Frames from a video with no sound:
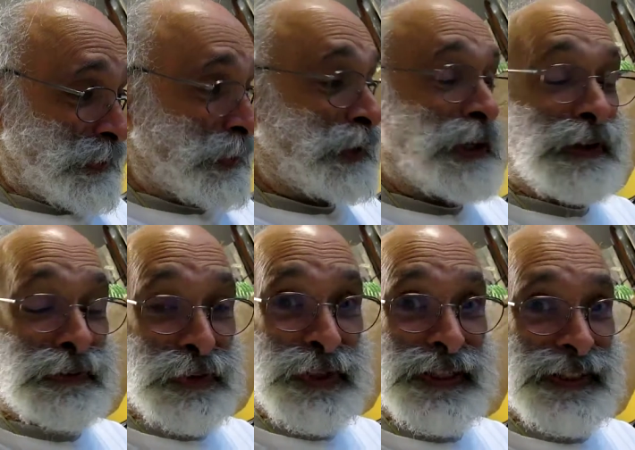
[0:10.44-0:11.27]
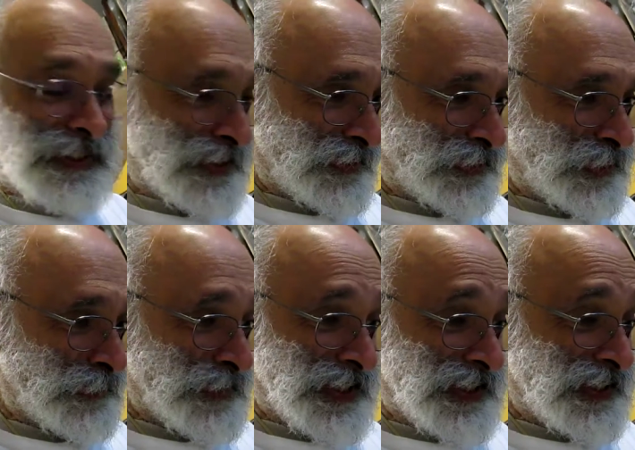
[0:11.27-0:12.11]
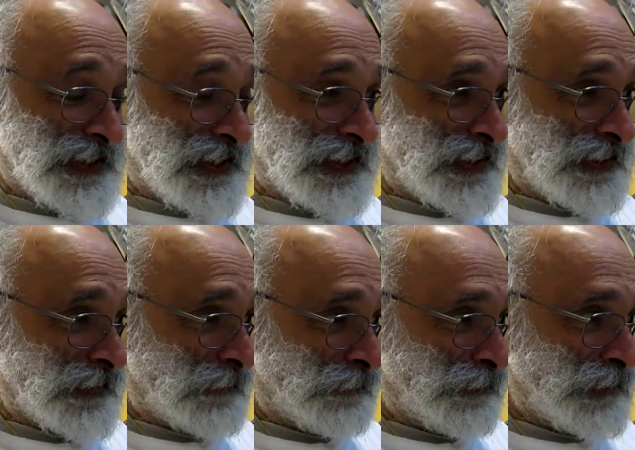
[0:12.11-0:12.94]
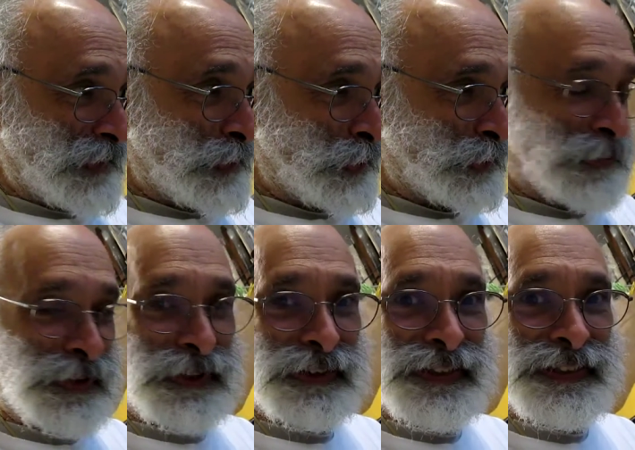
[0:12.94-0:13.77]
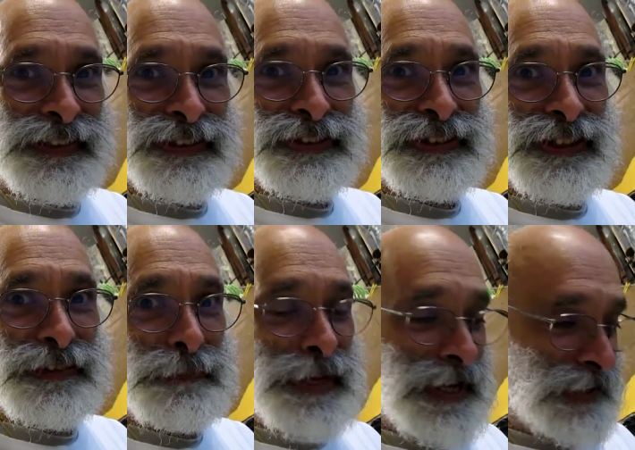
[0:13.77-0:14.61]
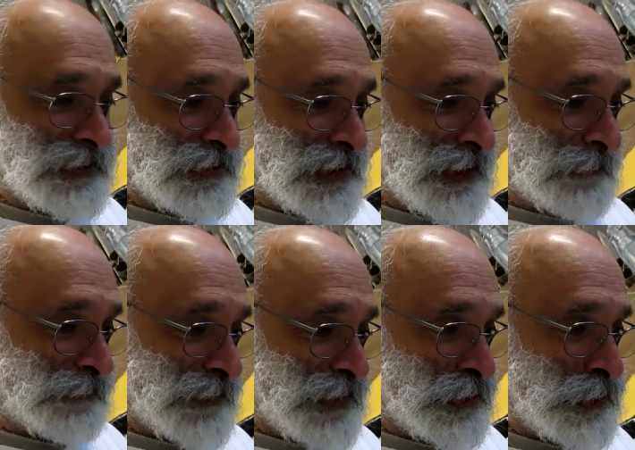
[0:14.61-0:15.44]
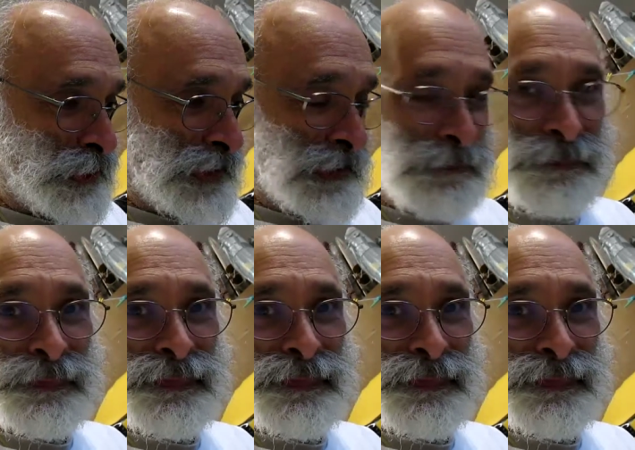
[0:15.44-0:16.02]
recovering from the uh, news of the latest uh, mass shooting